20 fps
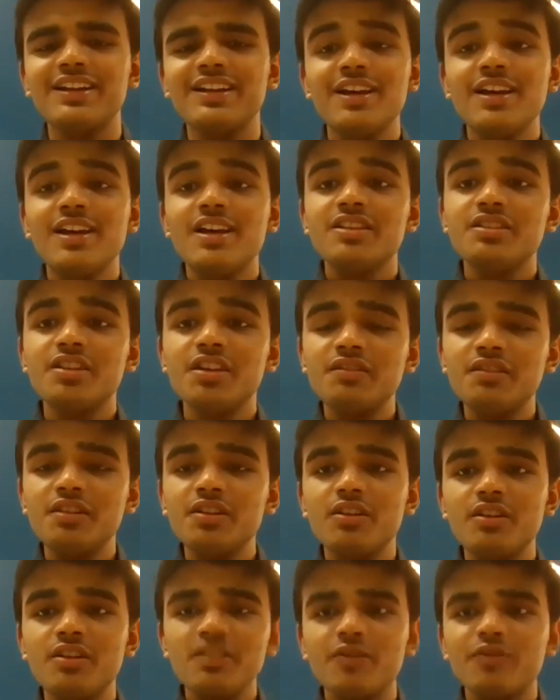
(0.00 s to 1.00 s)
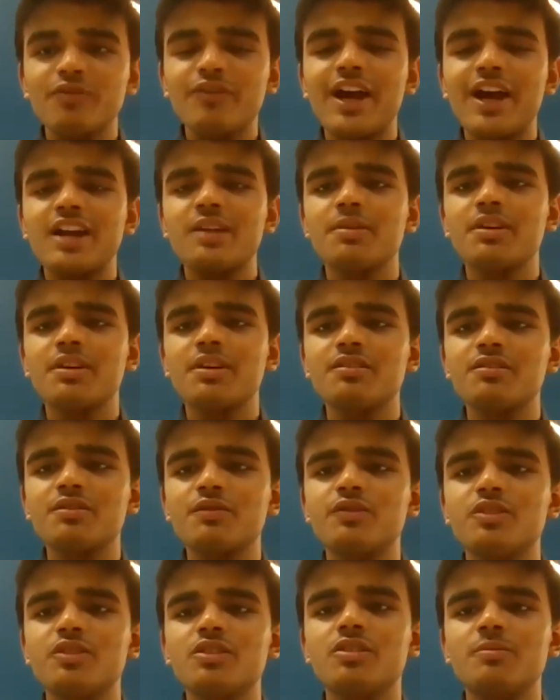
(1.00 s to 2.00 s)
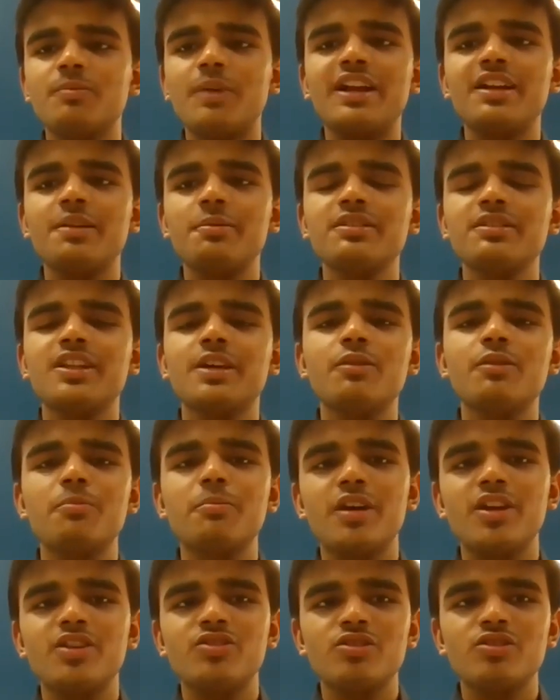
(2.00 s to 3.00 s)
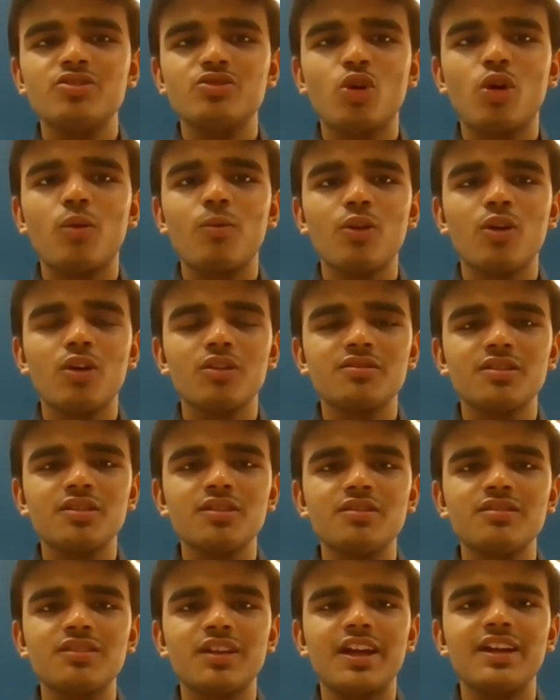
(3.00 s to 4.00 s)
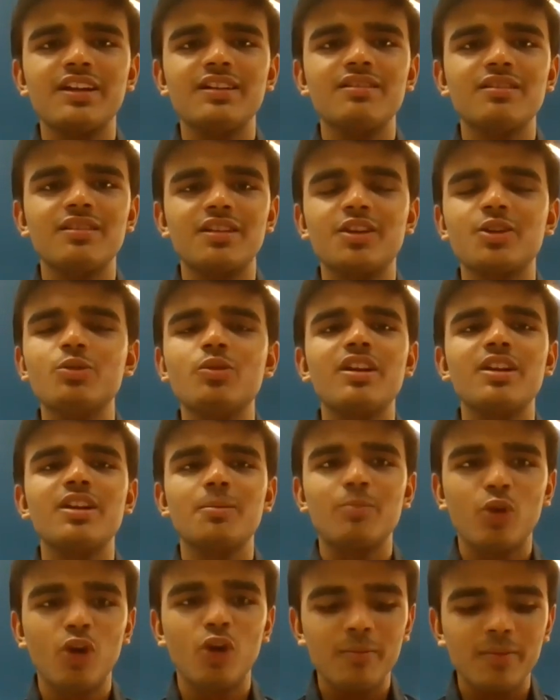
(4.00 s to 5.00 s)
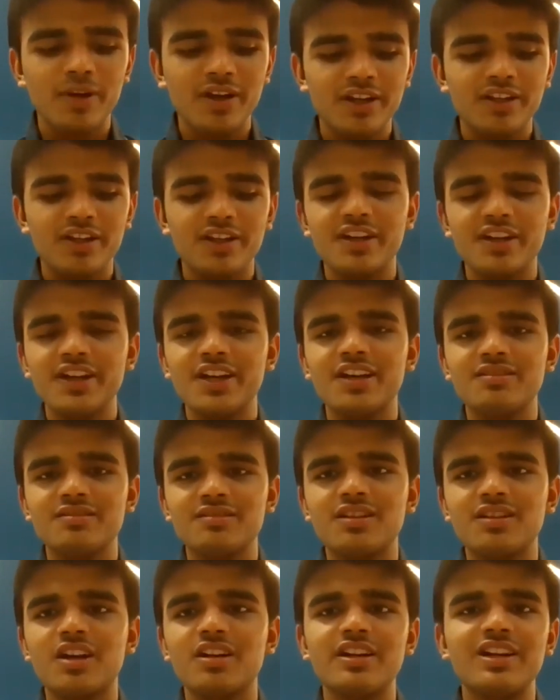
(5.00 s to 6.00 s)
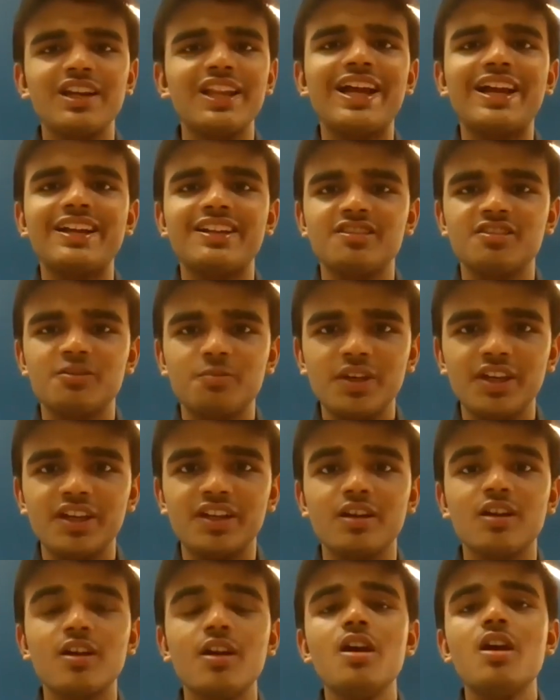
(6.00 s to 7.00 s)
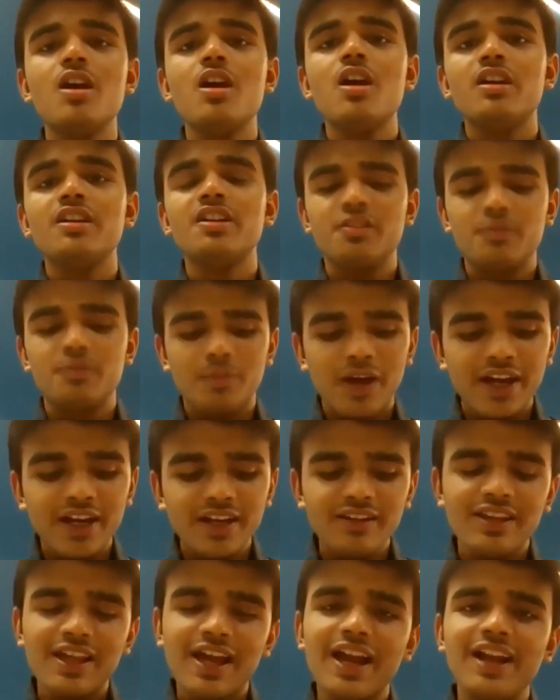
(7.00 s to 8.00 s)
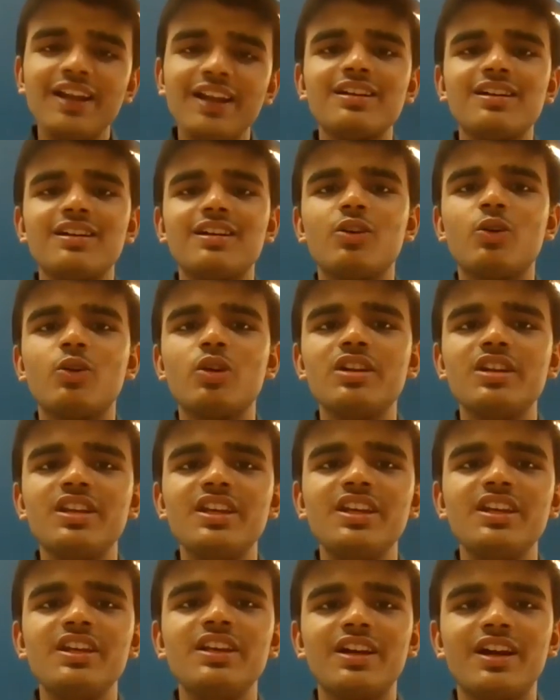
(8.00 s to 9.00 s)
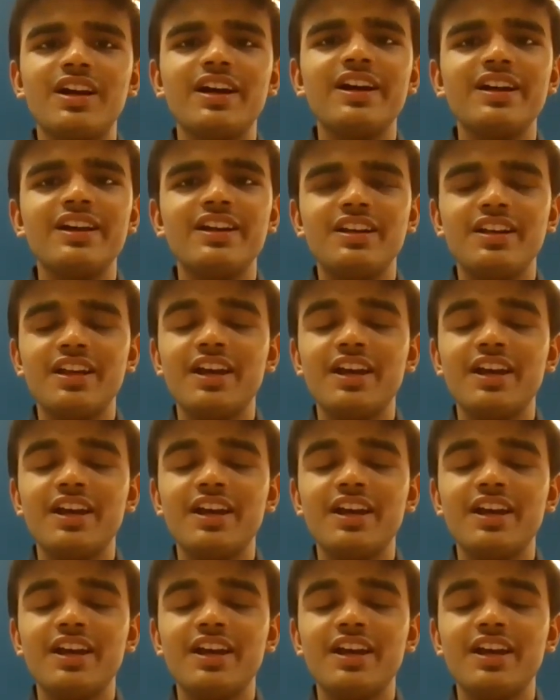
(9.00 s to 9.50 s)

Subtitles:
that this year, in fact, because of the pandemic, there were major job losses and, you know, unemployment in India is currently at its peak. despite that, all the